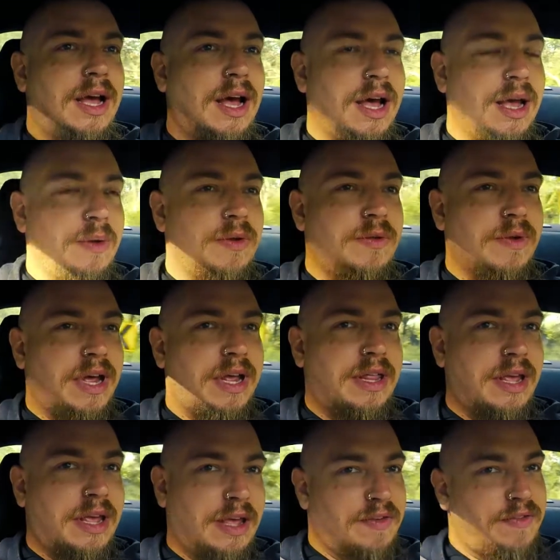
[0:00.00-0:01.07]
I would
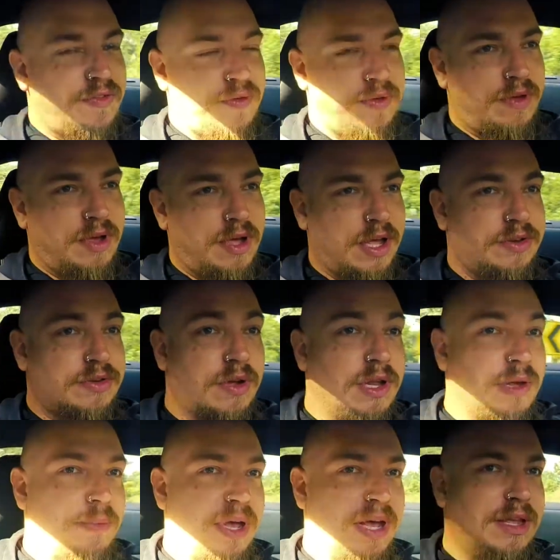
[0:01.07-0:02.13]
rather have
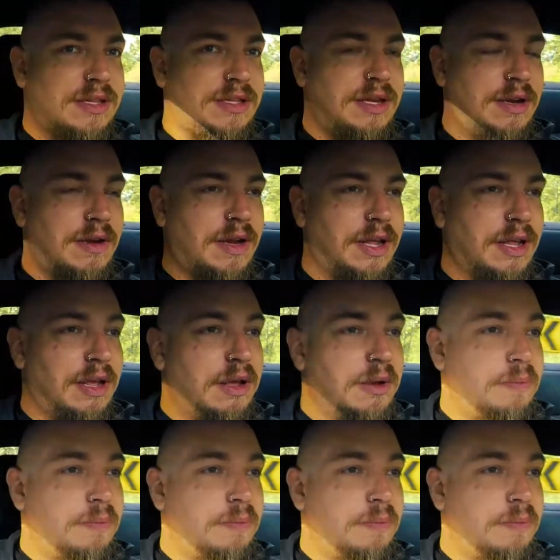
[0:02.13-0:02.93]
hydraulic power steering,